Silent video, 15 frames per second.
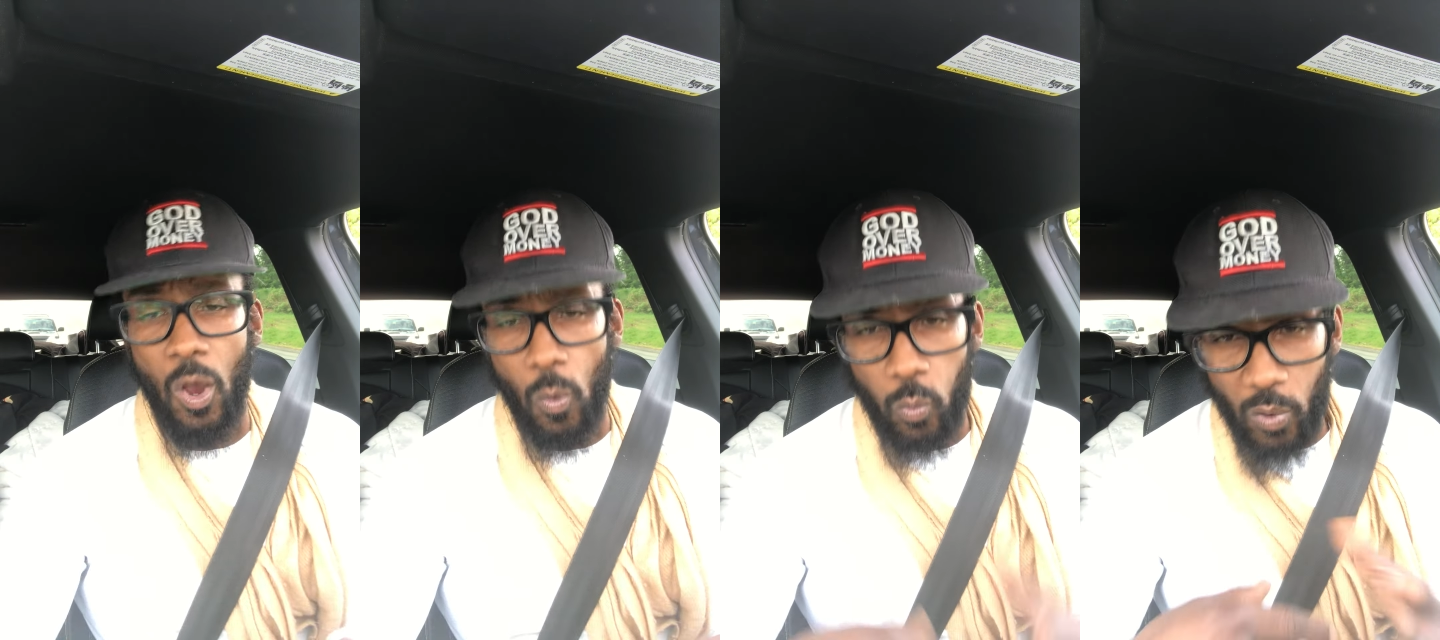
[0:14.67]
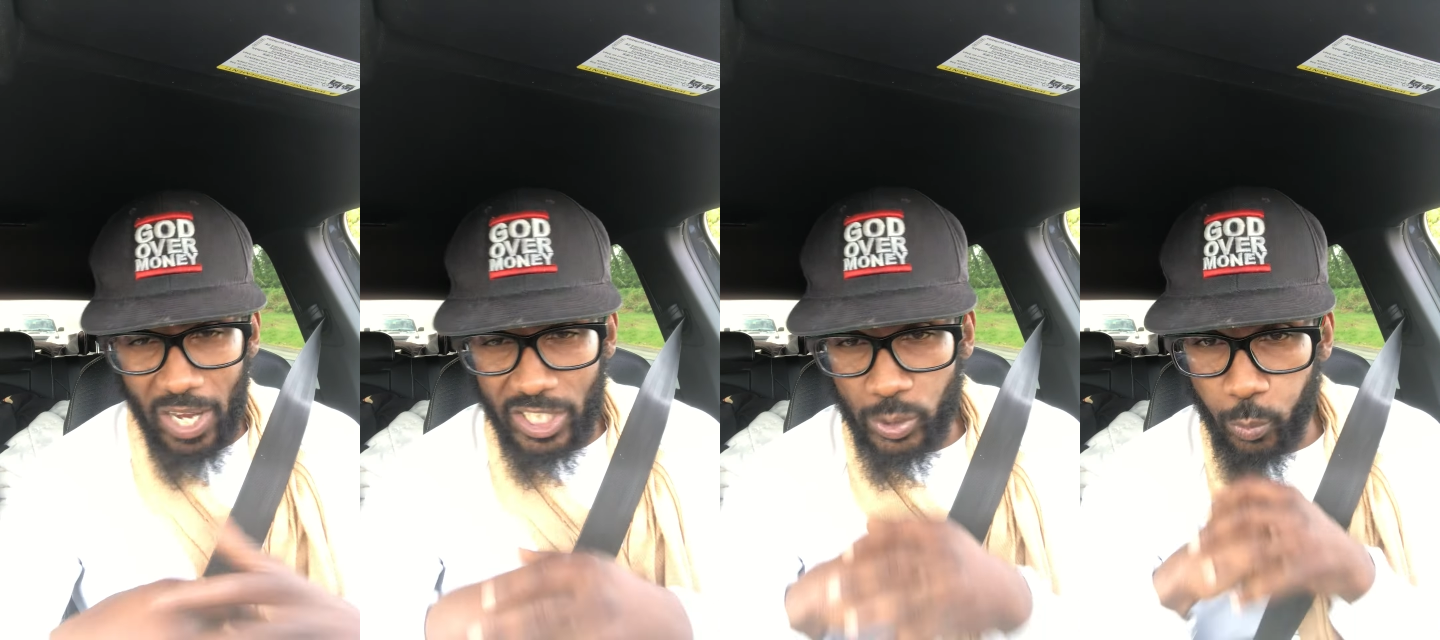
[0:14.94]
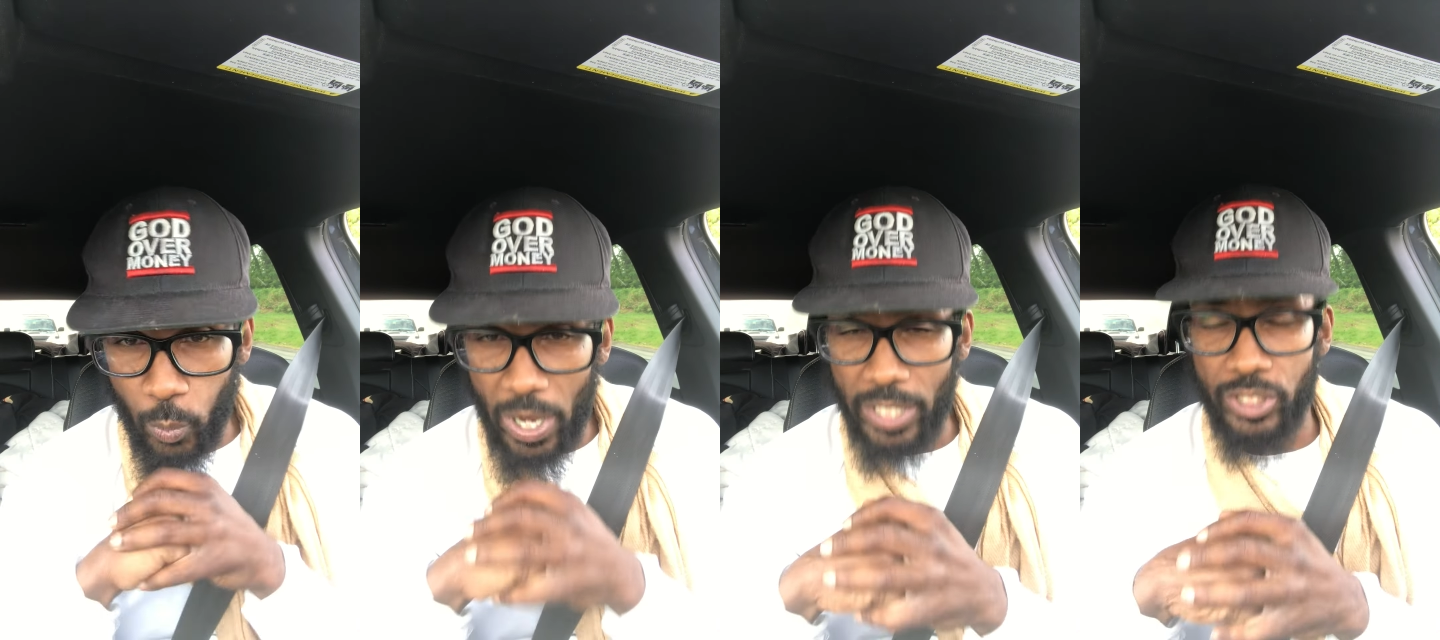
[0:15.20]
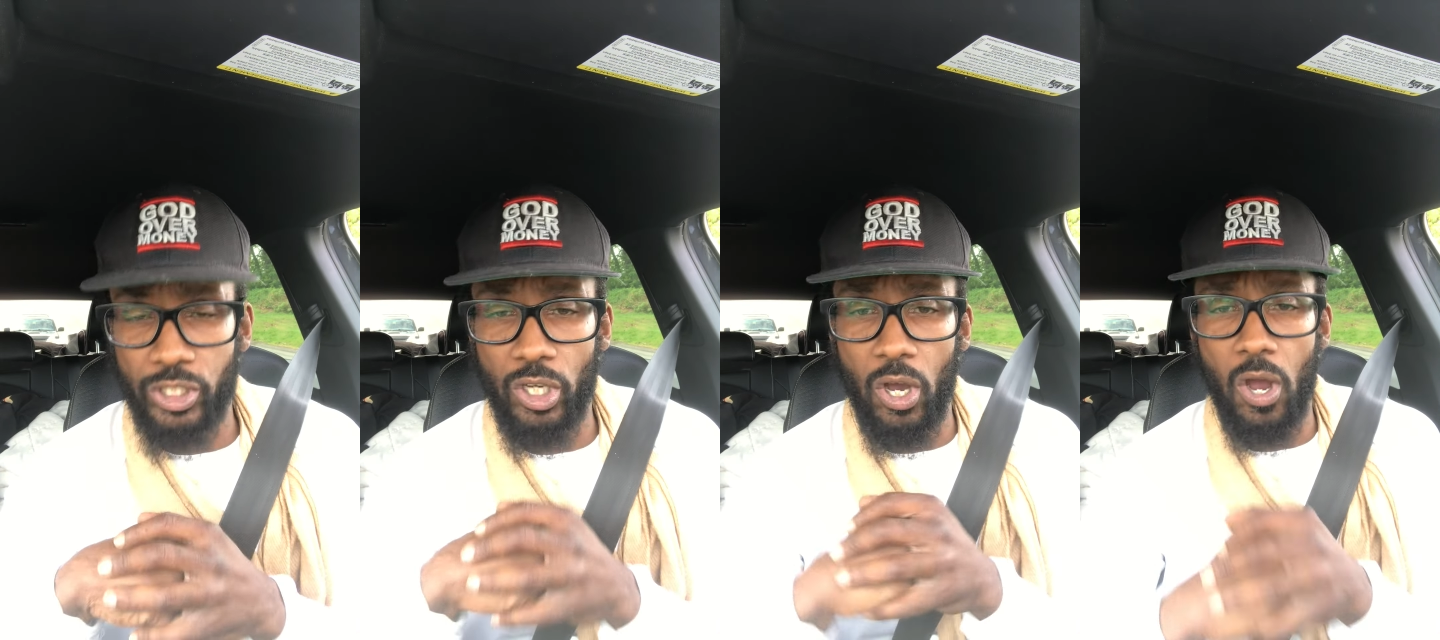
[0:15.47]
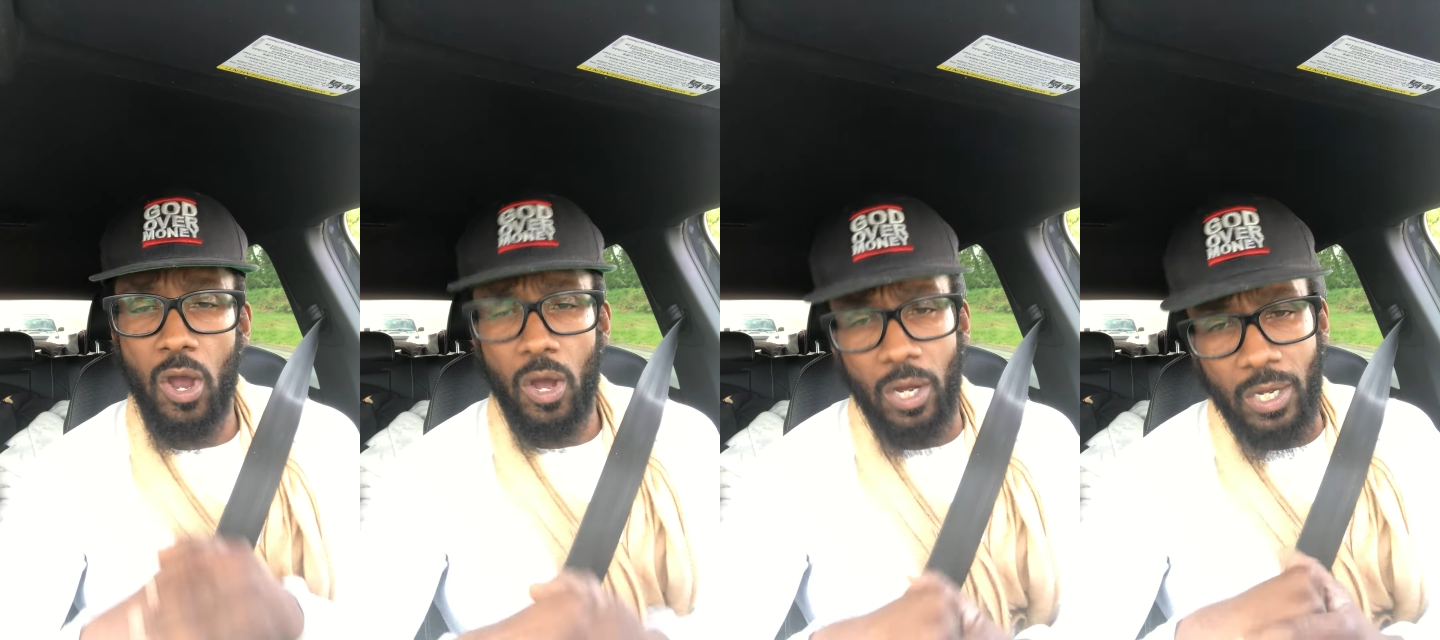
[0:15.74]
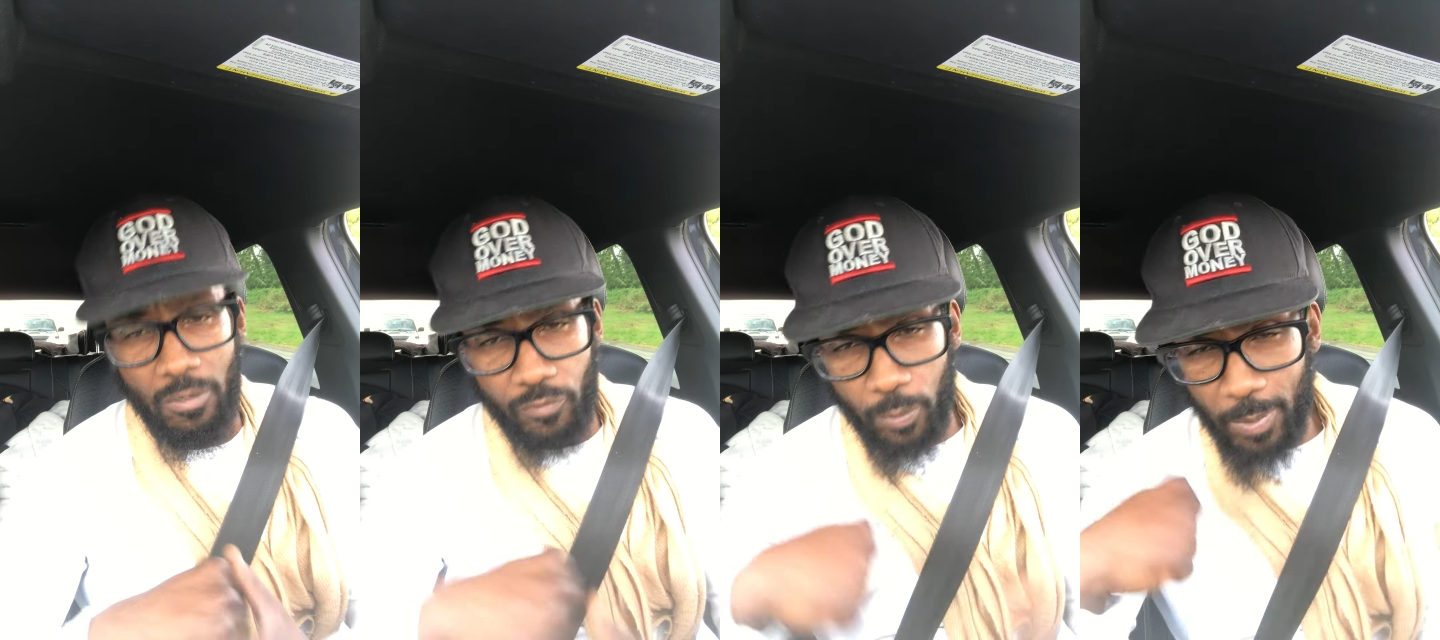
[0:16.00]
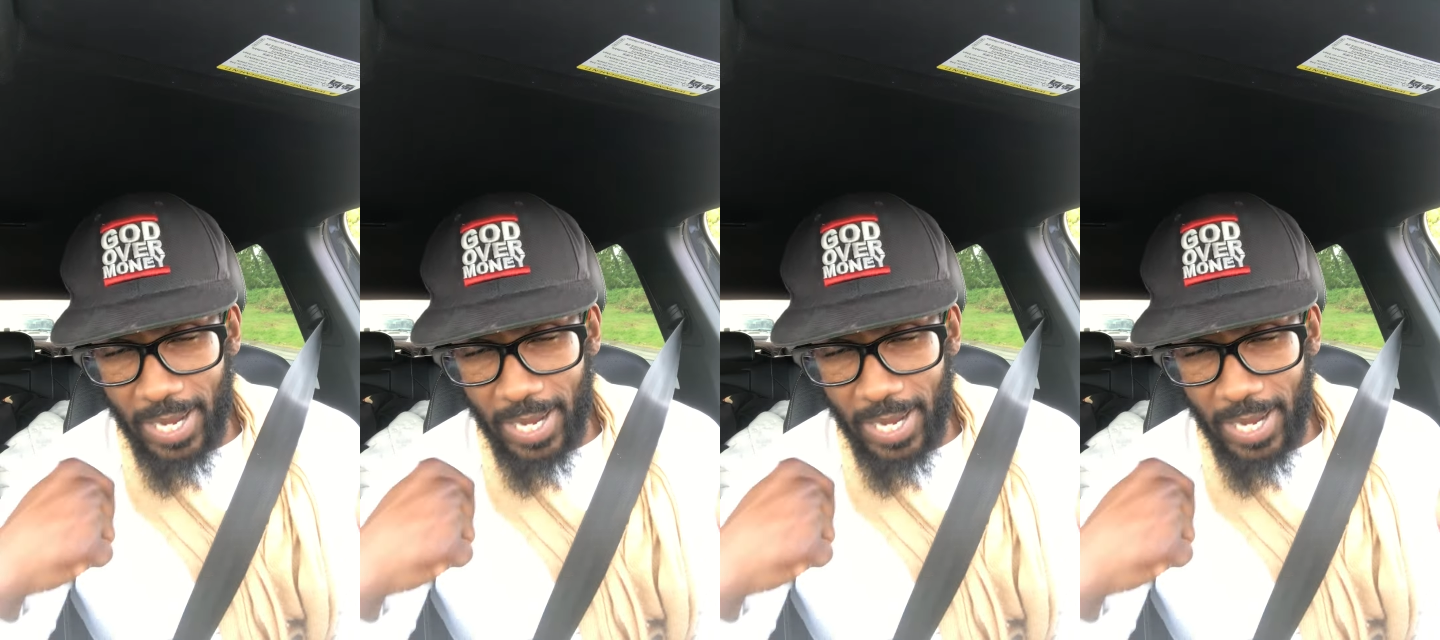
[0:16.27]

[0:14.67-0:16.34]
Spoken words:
West, y'all. From